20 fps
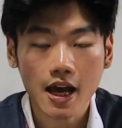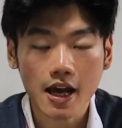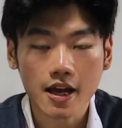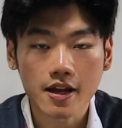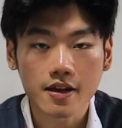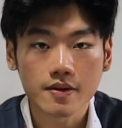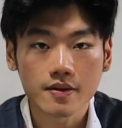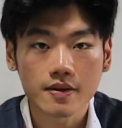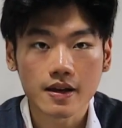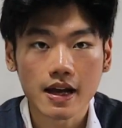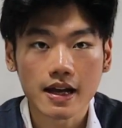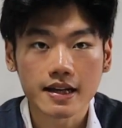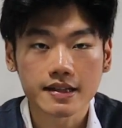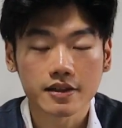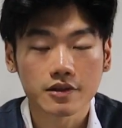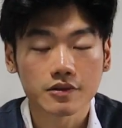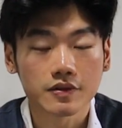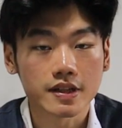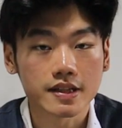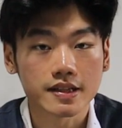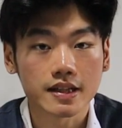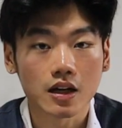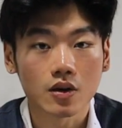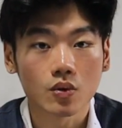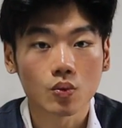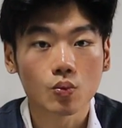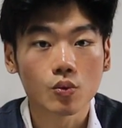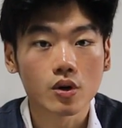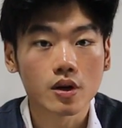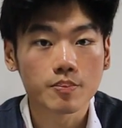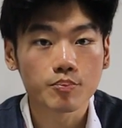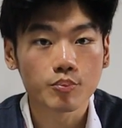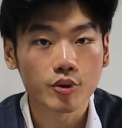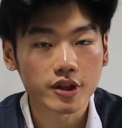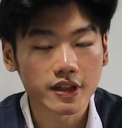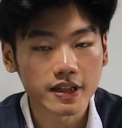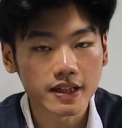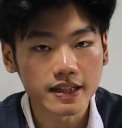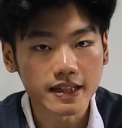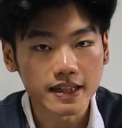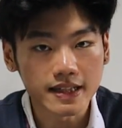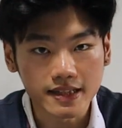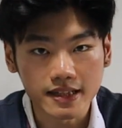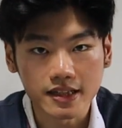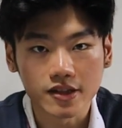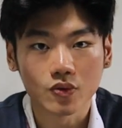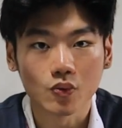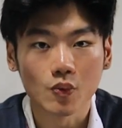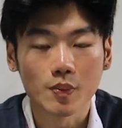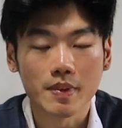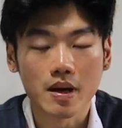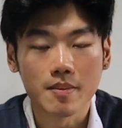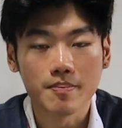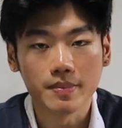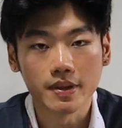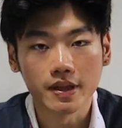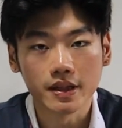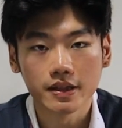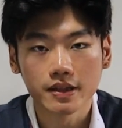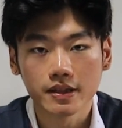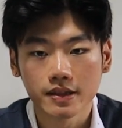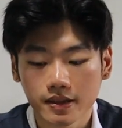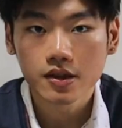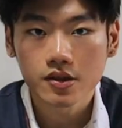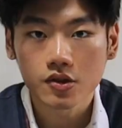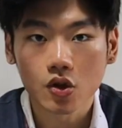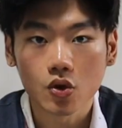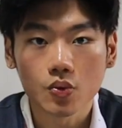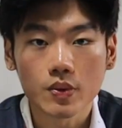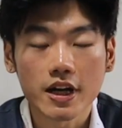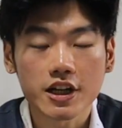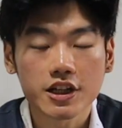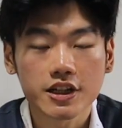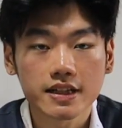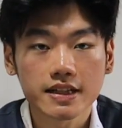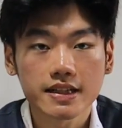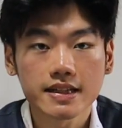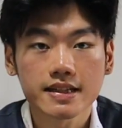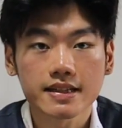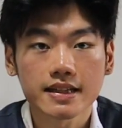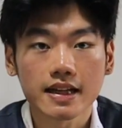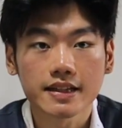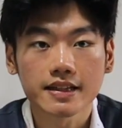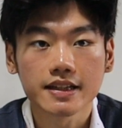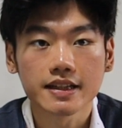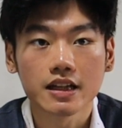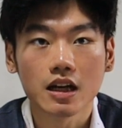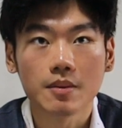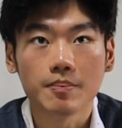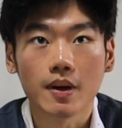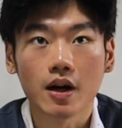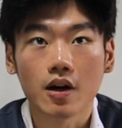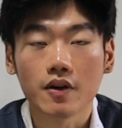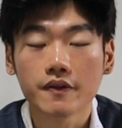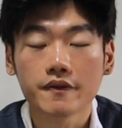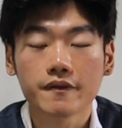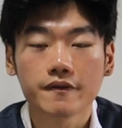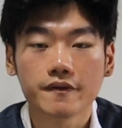and as a result were pretty easy to remember. So we actually studied about